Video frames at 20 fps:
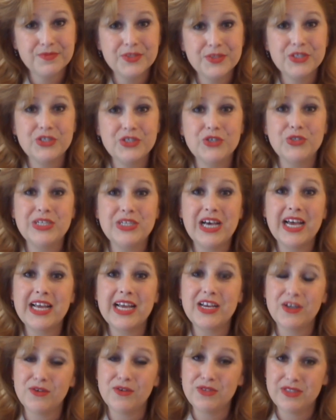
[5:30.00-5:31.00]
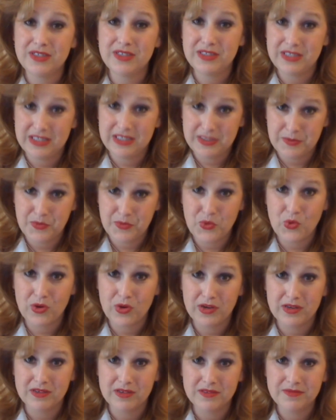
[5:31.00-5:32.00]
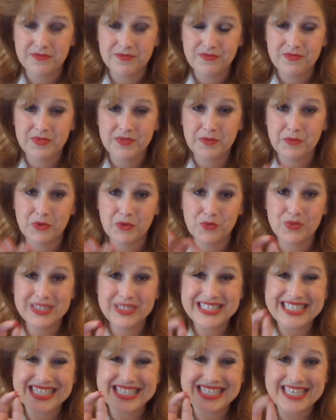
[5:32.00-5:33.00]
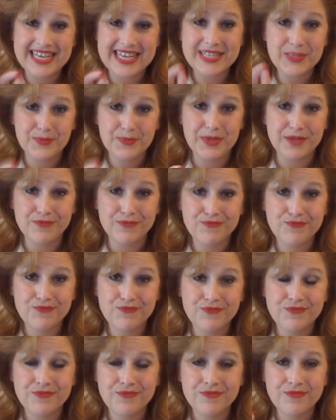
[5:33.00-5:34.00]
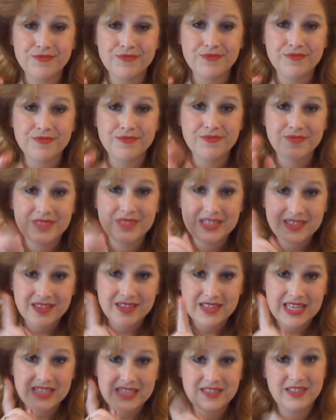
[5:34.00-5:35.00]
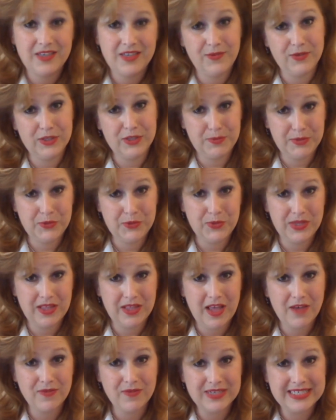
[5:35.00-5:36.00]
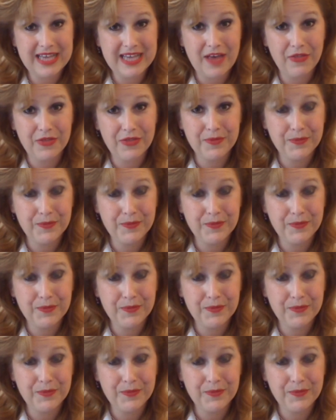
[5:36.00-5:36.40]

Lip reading: So diagnosis is important, but risk assessment, that's the difference between life and death.